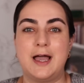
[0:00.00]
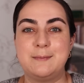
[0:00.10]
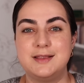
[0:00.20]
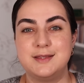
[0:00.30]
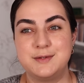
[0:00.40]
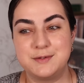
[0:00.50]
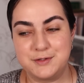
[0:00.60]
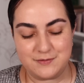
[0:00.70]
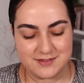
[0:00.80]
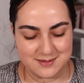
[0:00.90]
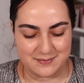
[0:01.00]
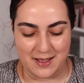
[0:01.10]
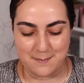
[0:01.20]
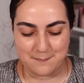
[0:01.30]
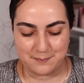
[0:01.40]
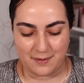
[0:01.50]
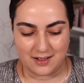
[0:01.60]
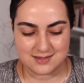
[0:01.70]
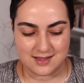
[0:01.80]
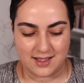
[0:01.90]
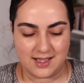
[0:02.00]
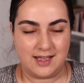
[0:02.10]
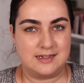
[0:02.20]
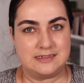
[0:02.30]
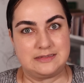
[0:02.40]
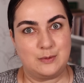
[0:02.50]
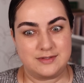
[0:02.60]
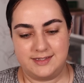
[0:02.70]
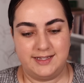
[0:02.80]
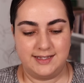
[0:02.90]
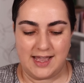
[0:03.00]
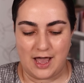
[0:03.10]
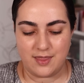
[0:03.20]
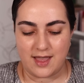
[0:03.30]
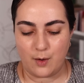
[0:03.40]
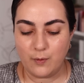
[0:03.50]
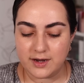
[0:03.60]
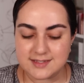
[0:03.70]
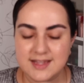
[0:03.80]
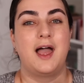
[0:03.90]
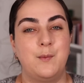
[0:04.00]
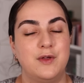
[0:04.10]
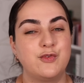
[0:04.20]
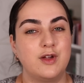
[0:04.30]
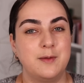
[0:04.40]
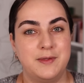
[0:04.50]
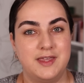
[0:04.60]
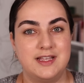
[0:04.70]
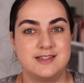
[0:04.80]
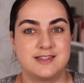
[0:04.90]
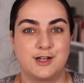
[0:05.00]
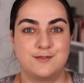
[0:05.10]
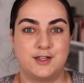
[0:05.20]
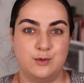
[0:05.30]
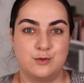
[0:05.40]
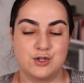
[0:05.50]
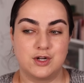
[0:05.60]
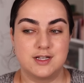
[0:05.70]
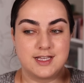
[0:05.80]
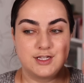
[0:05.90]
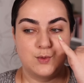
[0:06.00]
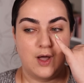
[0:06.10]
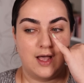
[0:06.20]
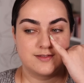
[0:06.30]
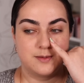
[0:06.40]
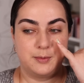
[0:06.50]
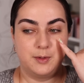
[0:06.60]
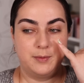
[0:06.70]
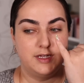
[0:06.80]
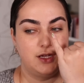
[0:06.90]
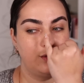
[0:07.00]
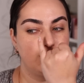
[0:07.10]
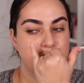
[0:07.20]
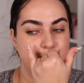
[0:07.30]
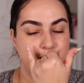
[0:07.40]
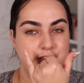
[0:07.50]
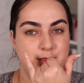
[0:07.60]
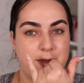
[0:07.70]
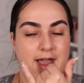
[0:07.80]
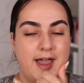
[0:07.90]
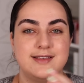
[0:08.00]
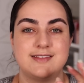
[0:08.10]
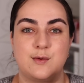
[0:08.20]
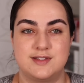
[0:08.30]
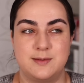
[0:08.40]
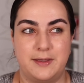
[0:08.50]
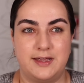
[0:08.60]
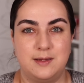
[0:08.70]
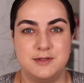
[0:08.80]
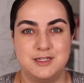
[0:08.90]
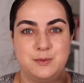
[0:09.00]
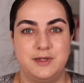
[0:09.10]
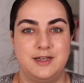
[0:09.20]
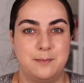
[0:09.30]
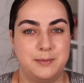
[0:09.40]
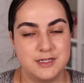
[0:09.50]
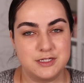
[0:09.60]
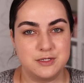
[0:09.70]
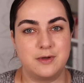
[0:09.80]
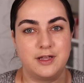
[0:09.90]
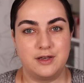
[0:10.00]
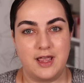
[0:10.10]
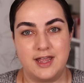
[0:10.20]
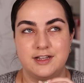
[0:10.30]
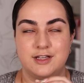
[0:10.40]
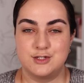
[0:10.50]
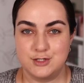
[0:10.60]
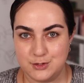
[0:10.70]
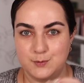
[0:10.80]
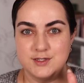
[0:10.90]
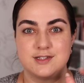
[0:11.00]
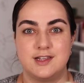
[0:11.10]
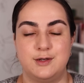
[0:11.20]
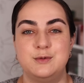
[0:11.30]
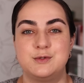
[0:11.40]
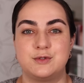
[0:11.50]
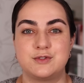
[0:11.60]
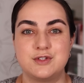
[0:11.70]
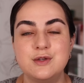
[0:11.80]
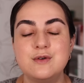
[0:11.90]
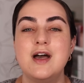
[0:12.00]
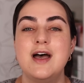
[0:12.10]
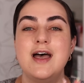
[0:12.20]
I'm a little nervous about but We'll see how that works. I went for a P instead of the neutral because I do have some purpley hues underneath my eyes. I was debating between P2 and N2, which is the neutral 2,